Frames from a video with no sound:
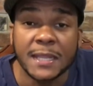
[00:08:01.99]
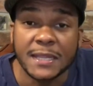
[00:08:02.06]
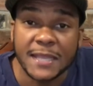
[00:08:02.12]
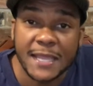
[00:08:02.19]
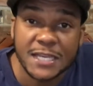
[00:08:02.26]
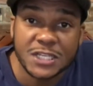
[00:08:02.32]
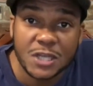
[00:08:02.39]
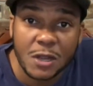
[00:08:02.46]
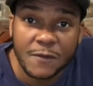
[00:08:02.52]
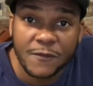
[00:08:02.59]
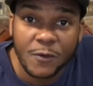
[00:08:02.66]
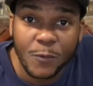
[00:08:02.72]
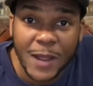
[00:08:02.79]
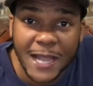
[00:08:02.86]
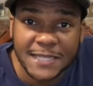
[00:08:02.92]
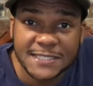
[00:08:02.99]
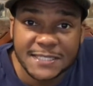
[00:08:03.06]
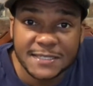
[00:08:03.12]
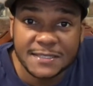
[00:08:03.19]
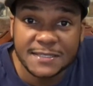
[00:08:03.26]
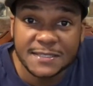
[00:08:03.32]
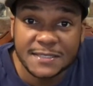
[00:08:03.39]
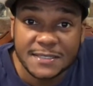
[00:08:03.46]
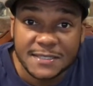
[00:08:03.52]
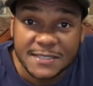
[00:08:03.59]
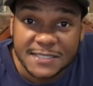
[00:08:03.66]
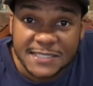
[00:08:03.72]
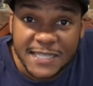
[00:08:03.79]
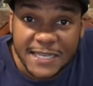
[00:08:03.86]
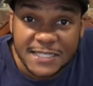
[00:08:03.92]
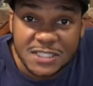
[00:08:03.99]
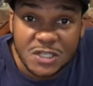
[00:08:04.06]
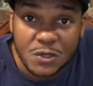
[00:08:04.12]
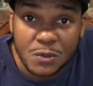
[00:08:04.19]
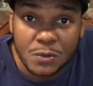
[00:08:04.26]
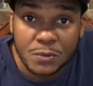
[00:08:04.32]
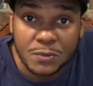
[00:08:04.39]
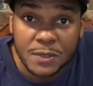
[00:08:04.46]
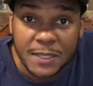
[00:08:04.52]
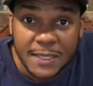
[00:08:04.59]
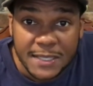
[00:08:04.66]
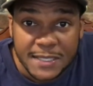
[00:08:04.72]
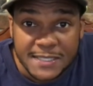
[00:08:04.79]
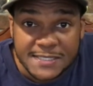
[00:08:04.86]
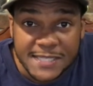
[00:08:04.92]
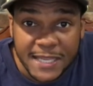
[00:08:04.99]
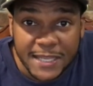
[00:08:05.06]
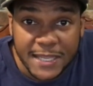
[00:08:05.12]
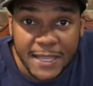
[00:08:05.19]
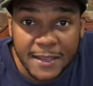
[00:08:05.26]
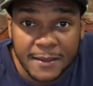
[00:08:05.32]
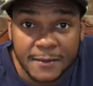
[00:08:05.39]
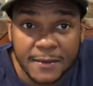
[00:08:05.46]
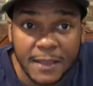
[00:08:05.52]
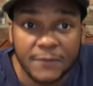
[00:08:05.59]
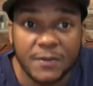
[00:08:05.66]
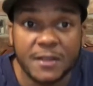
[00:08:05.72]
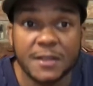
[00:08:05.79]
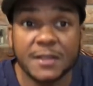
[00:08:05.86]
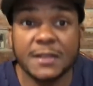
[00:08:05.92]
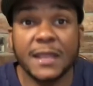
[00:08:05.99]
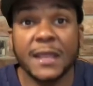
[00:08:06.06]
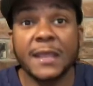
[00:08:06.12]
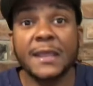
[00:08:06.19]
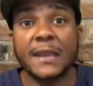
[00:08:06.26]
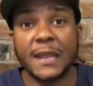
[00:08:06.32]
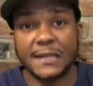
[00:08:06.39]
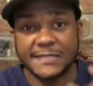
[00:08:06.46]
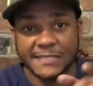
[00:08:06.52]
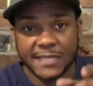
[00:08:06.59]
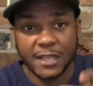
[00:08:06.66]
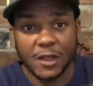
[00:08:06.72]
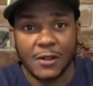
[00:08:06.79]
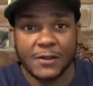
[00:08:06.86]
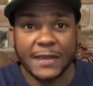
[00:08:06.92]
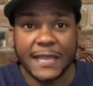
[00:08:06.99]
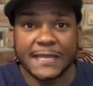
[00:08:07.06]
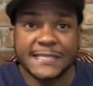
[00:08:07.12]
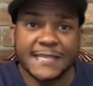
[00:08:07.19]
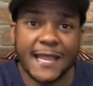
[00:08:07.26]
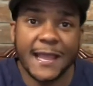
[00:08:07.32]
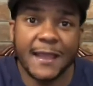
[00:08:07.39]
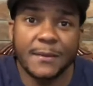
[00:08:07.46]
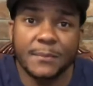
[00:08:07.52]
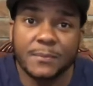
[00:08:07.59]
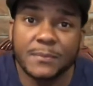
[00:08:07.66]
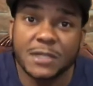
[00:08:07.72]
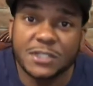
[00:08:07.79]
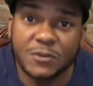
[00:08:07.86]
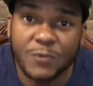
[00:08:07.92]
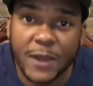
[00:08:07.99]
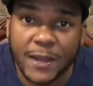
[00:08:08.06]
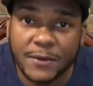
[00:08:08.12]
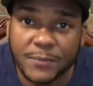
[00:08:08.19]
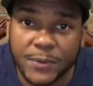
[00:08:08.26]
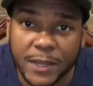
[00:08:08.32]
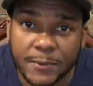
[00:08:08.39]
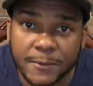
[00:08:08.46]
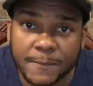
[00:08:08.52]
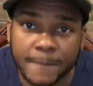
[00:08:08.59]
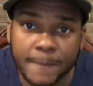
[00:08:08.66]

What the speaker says: Thanks y'all for watching. Stay tuned. Take care. Have a good day, and I'll see y'all next time. Mr. Random, baby.